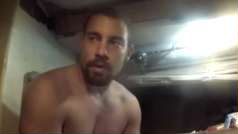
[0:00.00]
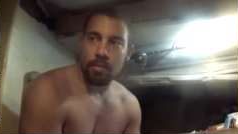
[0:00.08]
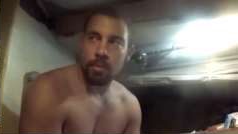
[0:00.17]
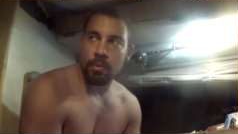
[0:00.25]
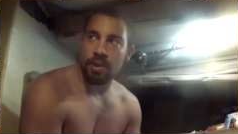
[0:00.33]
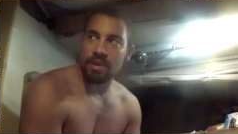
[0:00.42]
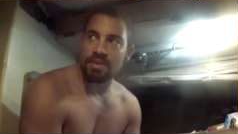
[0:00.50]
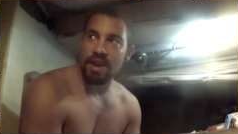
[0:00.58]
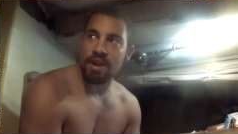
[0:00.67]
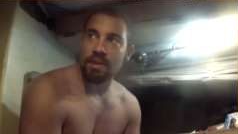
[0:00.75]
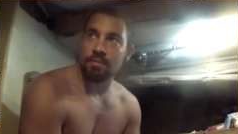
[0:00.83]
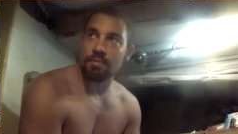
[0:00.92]
be pretty
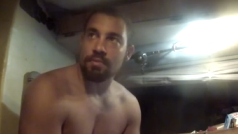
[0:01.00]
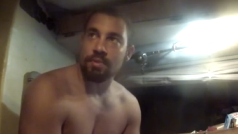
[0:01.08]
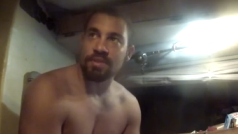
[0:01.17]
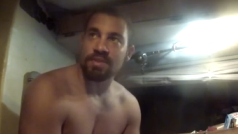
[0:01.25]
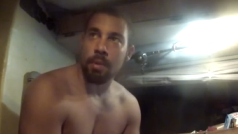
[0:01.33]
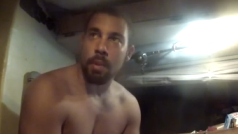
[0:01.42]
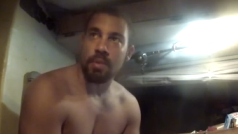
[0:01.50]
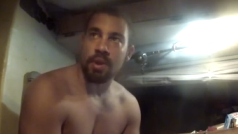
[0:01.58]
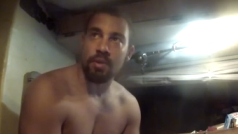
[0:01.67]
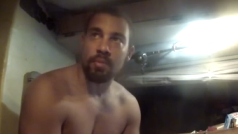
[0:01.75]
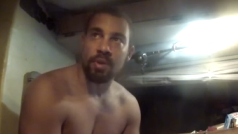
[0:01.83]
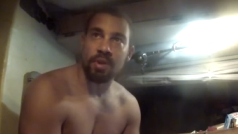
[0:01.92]
exciting. Rest time I'm
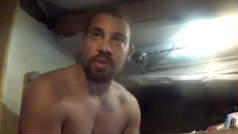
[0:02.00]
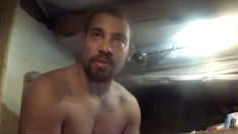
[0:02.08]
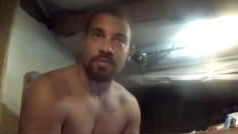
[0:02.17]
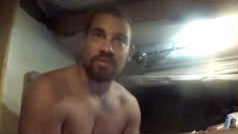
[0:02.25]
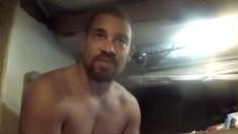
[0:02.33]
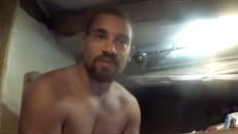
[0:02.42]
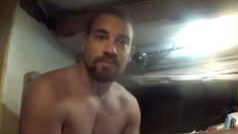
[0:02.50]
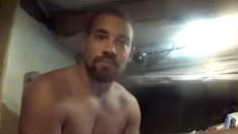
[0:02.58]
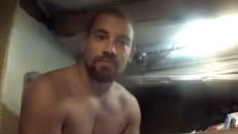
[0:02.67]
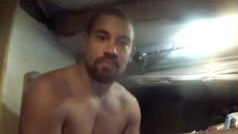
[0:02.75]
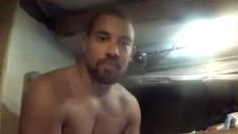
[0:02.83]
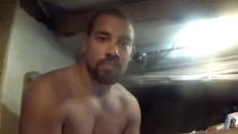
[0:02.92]
here will be just
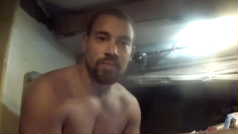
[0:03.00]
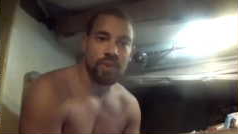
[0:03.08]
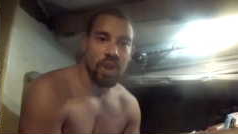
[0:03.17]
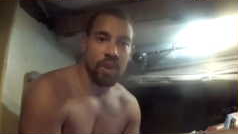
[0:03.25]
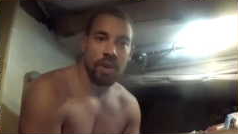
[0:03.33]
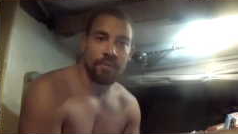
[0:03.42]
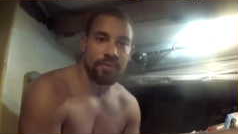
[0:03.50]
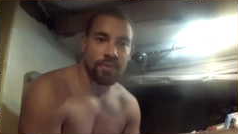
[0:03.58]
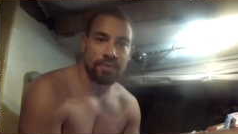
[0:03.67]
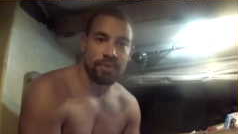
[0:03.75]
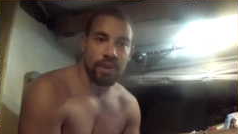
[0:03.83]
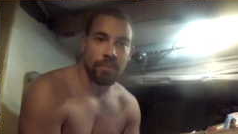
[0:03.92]
gearing up for the
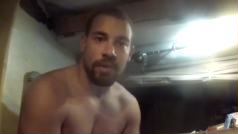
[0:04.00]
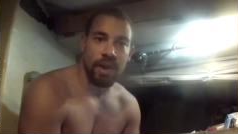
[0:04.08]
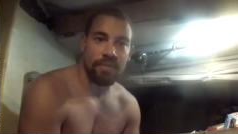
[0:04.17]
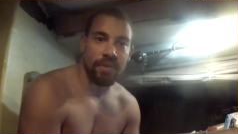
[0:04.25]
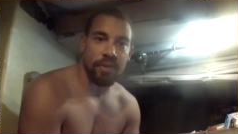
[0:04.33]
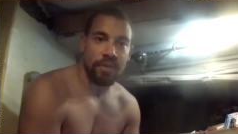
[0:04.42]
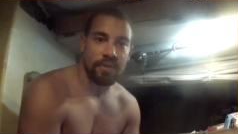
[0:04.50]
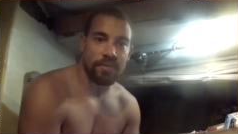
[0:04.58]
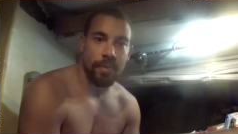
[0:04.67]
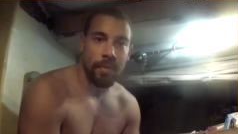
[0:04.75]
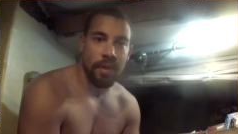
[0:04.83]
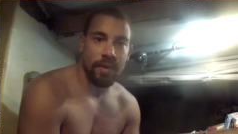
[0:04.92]
trip. I have nothing to
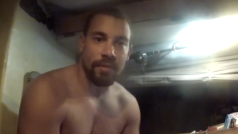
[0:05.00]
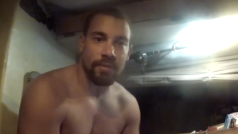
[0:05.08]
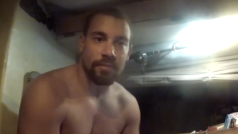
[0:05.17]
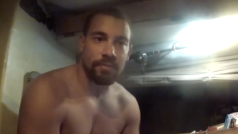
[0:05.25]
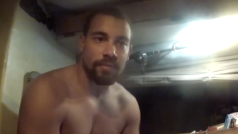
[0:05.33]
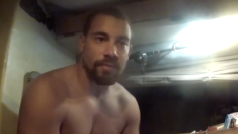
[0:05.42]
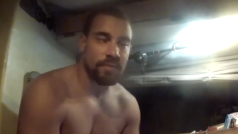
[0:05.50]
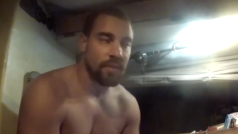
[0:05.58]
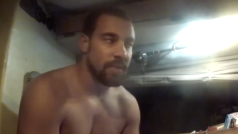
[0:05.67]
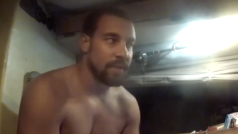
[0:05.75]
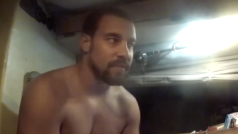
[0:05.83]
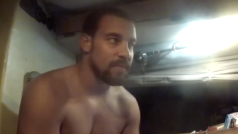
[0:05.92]
spend my
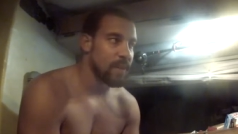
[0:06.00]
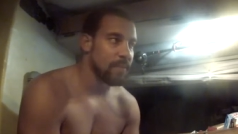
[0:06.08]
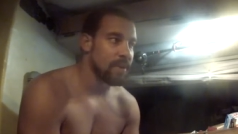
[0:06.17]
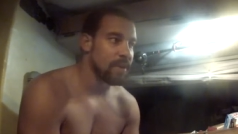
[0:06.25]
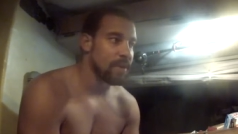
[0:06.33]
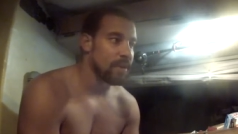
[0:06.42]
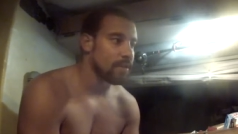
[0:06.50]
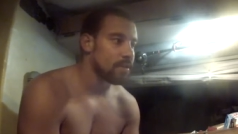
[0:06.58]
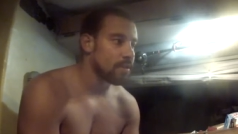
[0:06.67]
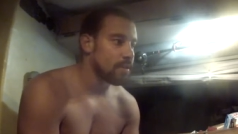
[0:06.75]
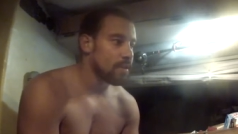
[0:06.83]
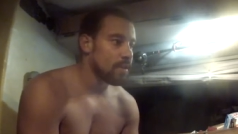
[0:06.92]
nothing to spend my money on.
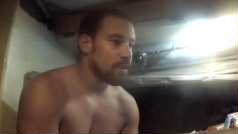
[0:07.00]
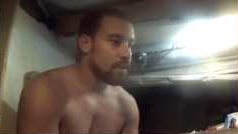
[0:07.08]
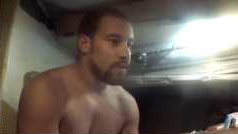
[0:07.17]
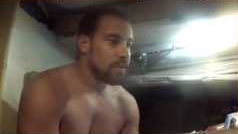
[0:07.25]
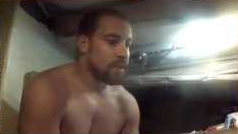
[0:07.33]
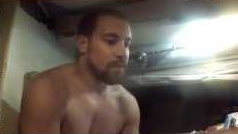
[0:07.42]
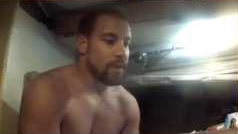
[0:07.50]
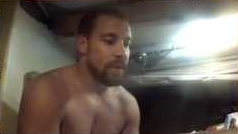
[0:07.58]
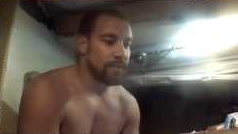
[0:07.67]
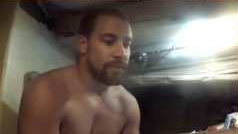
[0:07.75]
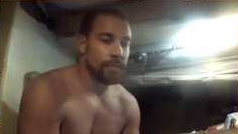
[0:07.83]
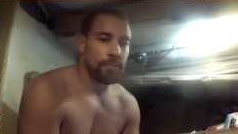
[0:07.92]
Like
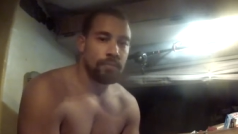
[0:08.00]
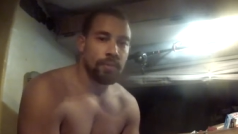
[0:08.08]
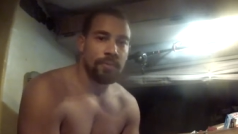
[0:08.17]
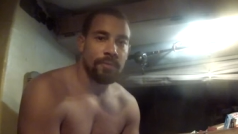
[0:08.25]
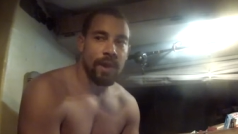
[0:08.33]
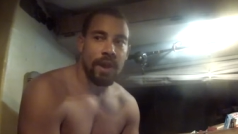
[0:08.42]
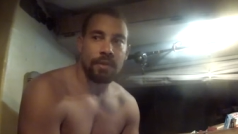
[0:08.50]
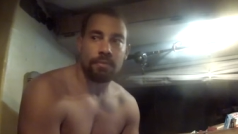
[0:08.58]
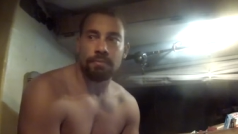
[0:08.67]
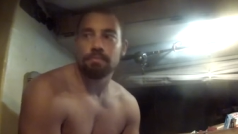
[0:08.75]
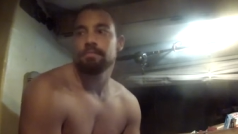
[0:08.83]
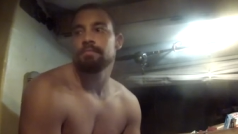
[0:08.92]
rifle, roof rack,
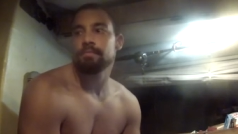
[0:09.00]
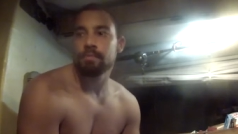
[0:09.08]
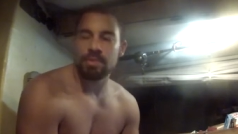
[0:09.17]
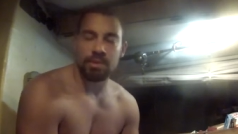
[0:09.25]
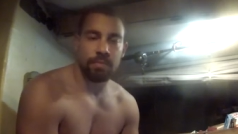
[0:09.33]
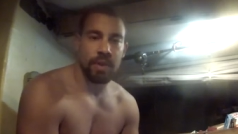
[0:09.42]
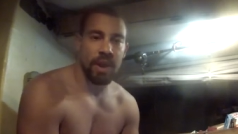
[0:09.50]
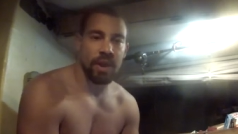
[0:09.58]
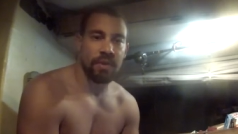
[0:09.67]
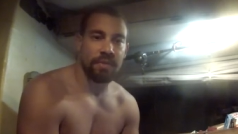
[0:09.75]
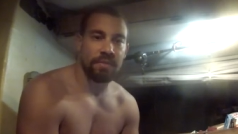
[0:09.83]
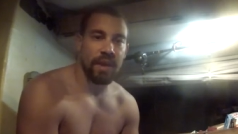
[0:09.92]
some painting
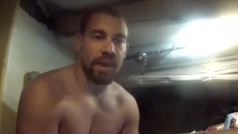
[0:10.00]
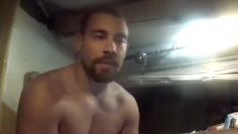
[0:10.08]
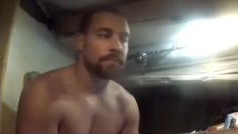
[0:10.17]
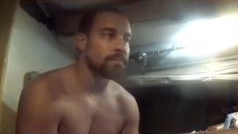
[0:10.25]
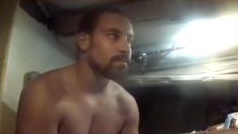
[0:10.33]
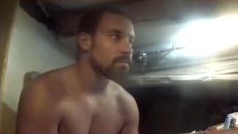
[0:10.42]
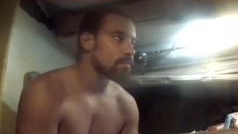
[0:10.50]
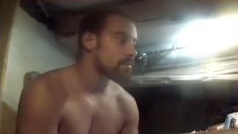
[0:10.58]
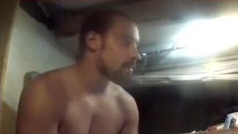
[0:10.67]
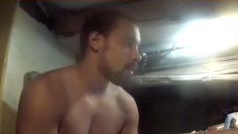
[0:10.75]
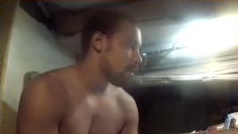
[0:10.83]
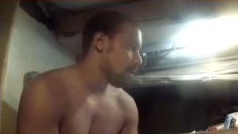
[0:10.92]
on the van.
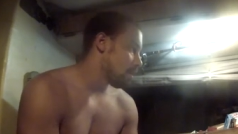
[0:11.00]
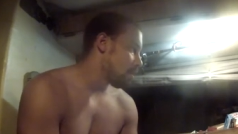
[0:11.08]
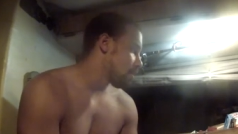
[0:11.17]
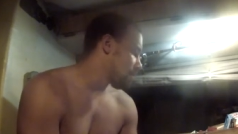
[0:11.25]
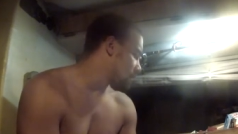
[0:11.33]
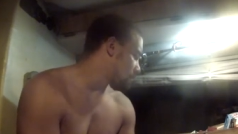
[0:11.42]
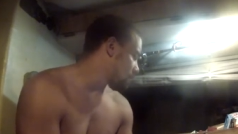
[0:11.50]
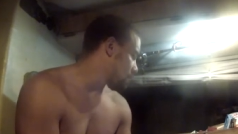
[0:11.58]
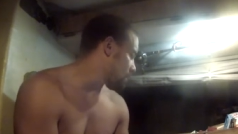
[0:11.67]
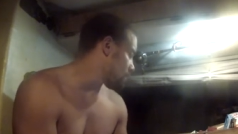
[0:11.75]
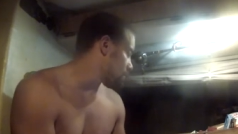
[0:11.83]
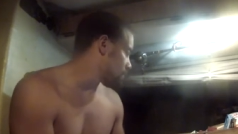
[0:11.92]
That'll be
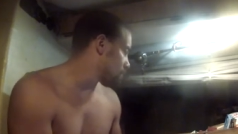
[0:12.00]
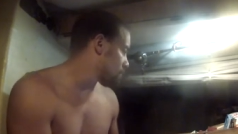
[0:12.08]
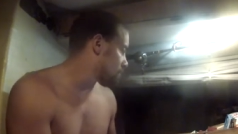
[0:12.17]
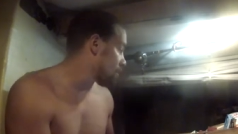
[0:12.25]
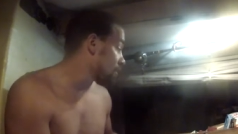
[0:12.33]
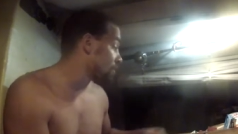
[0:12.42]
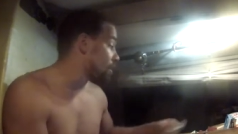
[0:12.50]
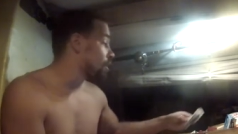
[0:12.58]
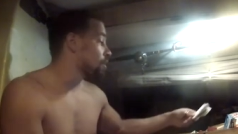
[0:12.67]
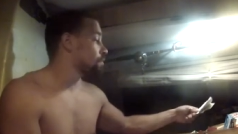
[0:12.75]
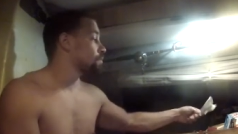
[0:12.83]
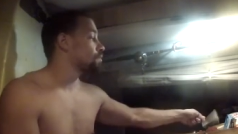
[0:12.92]
it. An
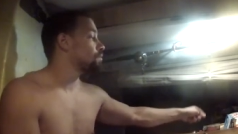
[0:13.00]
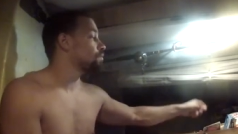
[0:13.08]
alarm.